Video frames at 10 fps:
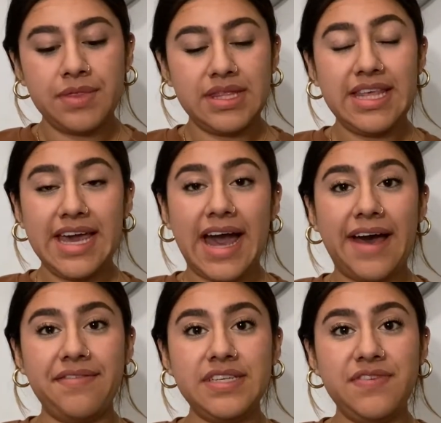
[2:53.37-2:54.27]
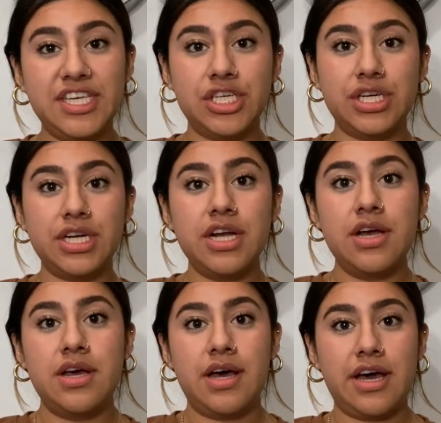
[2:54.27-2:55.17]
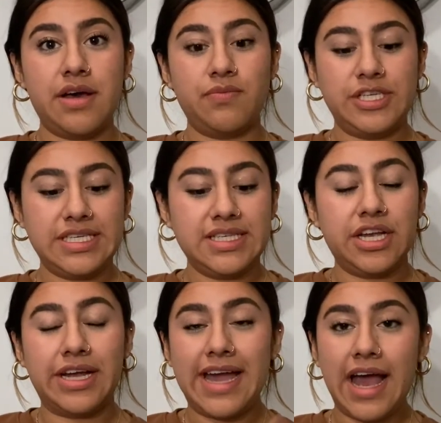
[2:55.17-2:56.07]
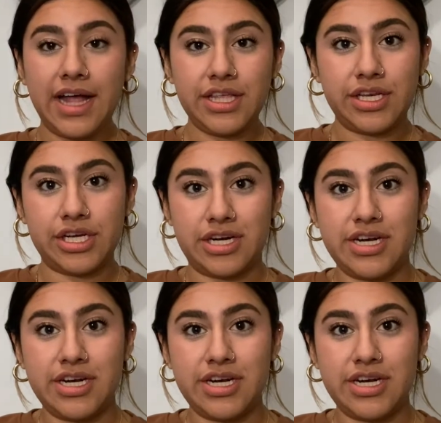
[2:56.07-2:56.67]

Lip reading: They have this feature, which is their calendar,